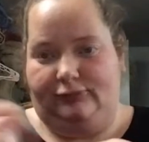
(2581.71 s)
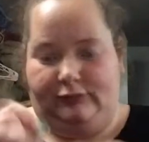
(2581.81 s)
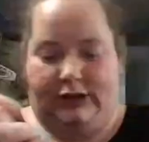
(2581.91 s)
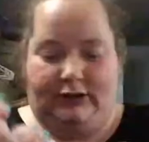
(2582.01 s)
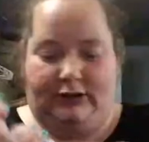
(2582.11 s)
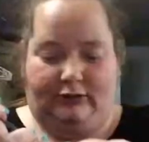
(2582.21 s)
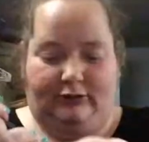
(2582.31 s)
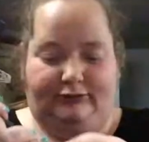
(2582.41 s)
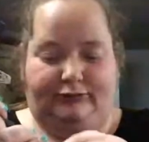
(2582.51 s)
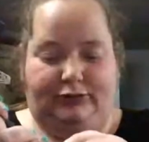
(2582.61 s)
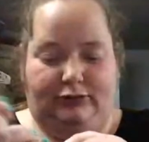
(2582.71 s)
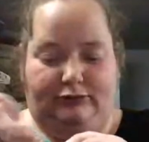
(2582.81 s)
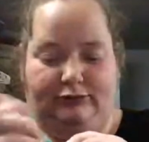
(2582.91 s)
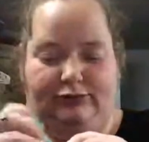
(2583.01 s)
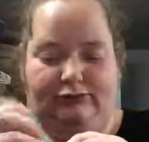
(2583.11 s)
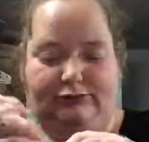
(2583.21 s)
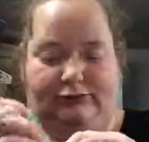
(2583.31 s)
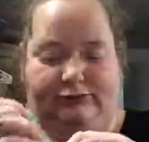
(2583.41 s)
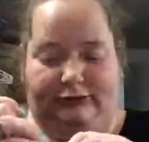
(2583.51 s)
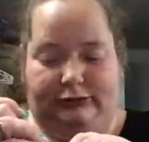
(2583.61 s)
I lost what I was doing for a
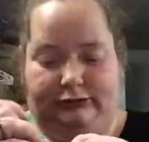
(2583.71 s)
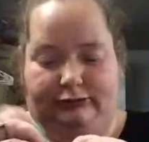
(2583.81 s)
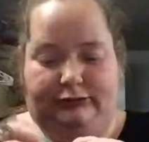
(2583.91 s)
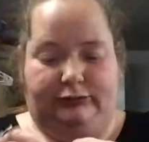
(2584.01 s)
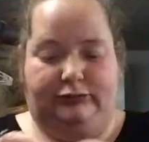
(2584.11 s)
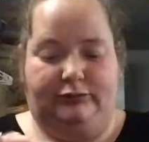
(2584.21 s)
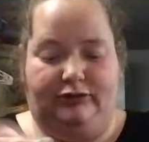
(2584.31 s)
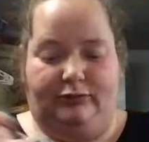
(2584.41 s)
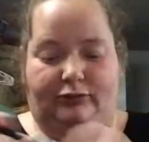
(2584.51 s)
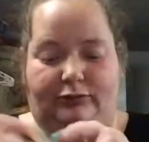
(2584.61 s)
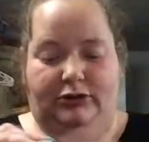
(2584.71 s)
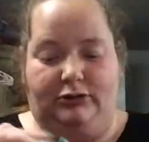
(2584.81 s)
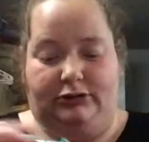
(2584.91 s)
second. I was like, what am I supposed to be doing?